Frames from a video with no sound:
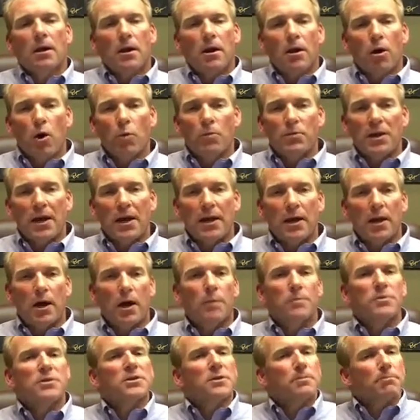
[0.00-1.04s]
hope that
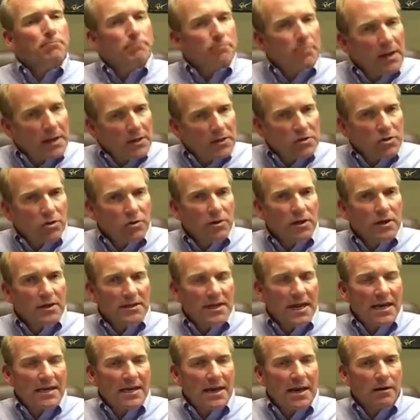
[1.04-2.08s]
helps. Make sure you
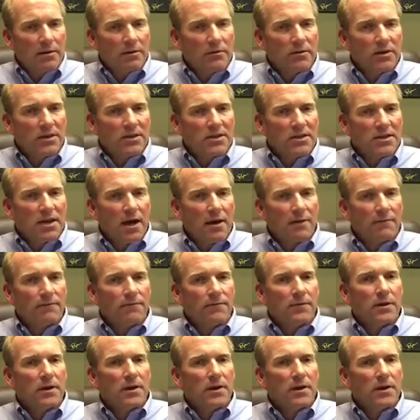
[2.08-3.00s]
take care of this stuff.